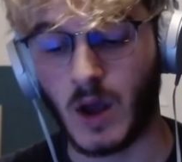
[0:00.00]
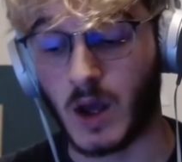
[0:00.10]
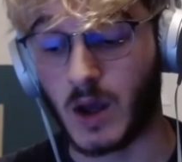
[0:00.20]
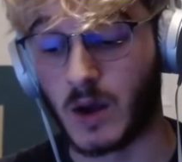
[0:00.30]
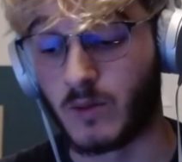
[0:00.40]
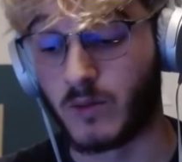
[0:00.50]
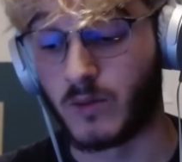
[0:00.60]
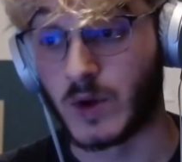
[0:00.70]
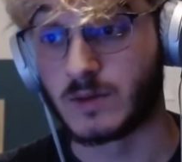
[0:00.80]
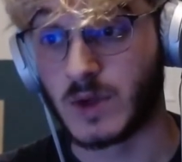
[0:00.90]

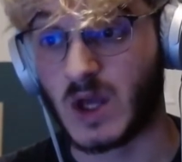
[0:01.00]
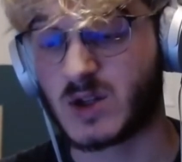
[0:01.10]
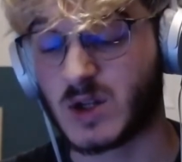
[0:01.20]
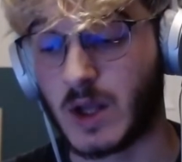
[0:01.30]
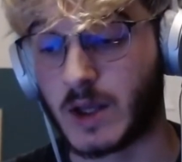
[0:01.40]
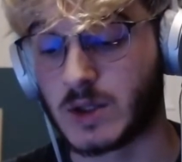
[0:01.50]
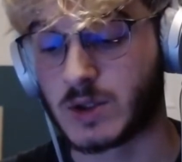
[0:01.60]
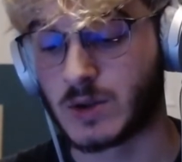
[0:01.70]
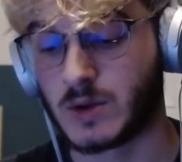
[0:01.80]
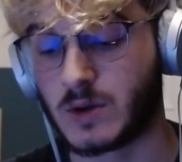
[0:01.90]
But yes, like
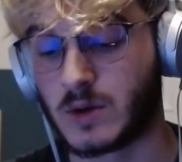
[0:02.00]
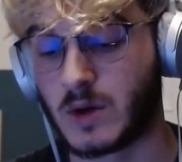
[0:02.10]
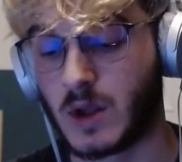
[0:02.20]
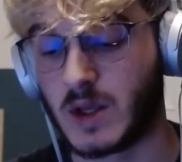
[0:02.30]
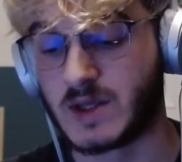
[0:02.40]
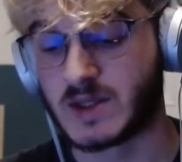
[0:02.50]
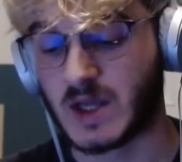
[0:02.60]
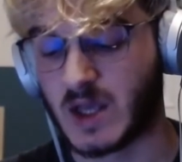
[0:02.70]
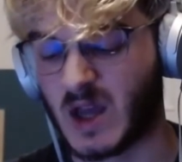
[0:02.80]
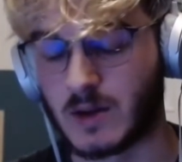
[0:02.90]
Sean is
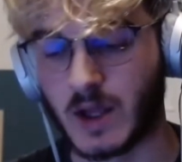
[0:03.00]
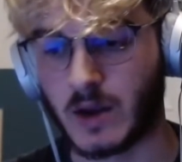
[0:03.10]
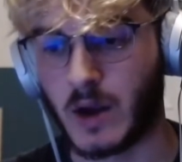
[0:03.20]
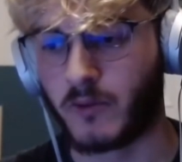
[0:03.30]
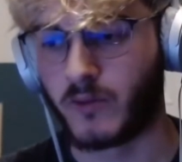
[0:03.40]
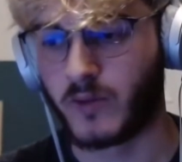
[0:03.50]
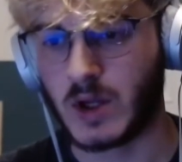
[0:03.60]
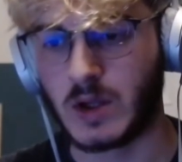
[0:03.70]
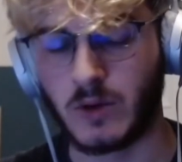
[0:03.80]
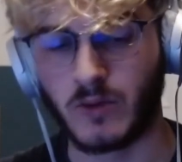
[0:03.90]
again like a
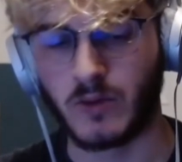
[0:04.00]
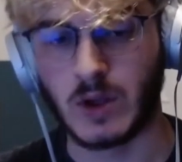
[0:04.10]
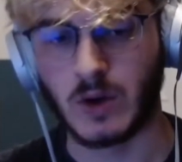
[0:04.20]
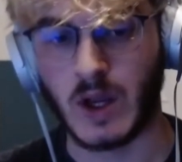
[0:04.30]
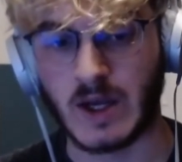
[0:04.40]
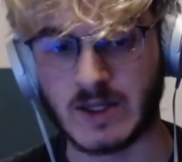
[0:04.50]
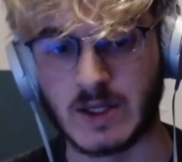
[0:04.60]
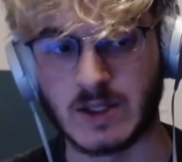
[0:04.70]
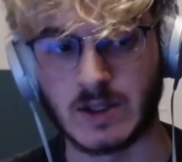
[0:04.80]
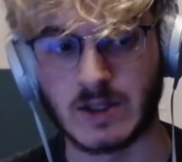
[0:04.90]
really, really great
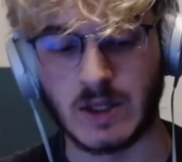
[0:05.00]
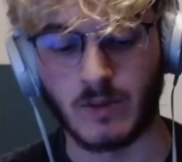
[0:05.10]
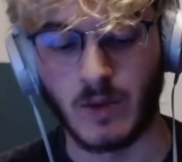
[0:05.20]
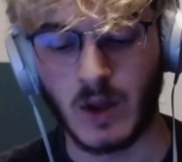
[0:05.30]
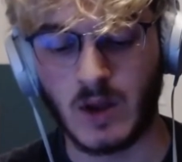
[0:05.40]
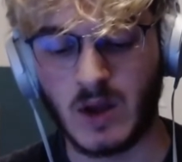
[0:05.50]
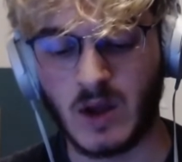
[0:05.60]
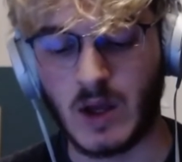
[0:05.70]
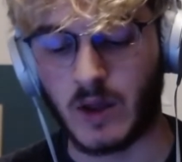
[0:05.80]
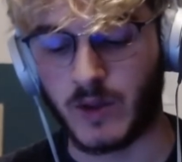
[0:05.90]
asset to the team.
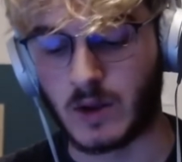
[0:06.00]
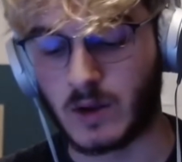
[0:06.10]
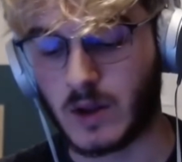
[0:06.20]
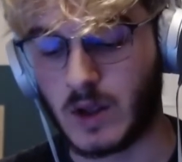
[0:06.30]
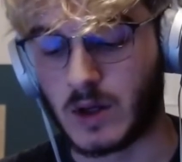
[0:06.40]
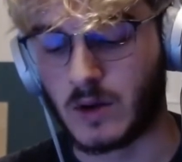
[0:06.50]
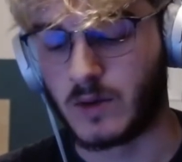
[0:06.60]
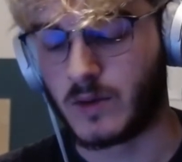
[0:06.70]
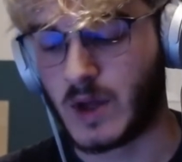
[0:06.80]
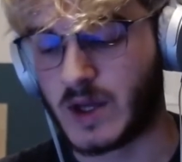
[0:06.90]
I think
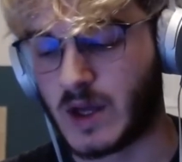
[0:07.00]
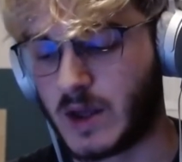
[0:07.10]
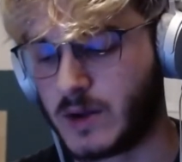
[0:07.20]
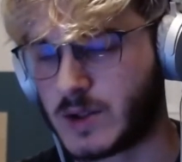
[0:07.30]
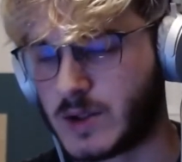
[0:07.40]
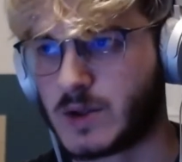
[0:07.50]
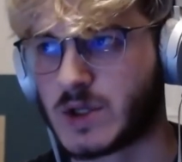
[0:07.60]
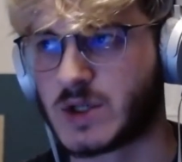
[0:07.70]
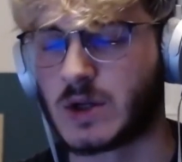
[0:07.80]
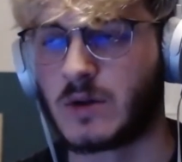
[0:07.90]
you
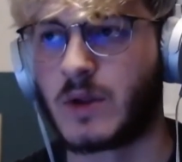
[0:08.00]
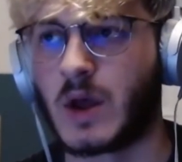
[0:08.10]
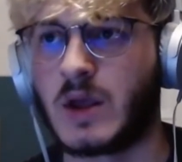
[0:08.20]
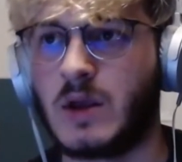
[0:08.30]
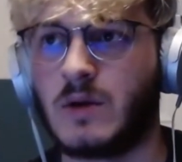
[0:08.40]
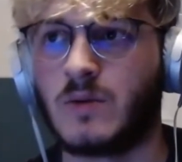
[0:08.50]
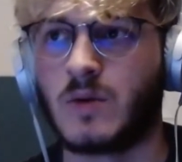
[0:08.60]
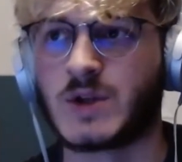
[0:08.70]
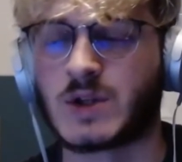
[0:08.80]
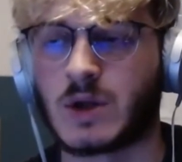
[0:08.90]
touched on that he
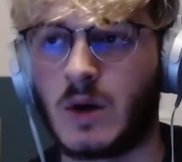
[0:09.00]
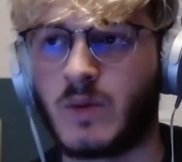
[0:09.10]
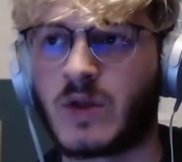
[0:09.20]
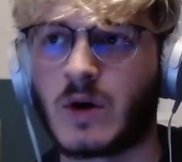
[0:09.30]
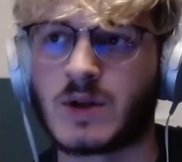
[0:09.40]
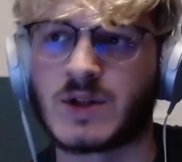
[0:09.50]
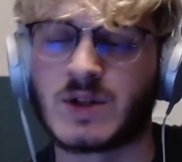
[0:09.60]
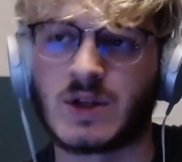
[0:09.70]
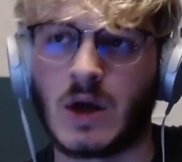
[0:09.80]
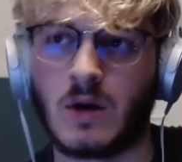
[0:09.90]
was on
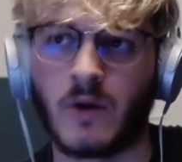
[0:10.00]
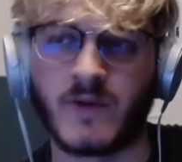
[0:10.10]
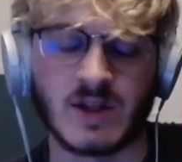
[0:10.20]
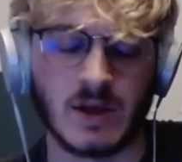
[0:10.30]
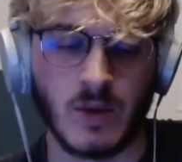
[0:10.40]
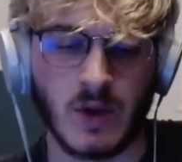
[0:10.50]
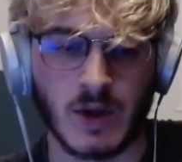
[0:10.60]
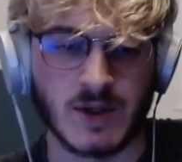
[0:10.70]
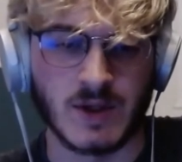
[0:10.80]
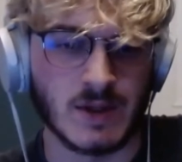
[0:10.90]
Mythos, and obviously
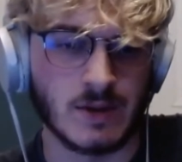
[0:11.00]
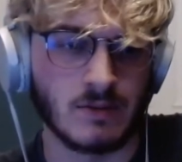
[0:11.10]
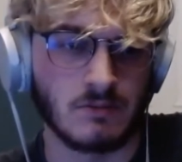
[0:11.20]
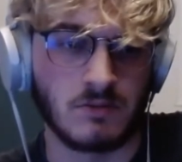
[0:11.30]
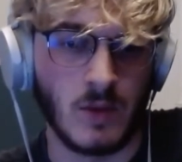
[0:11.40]
Mythos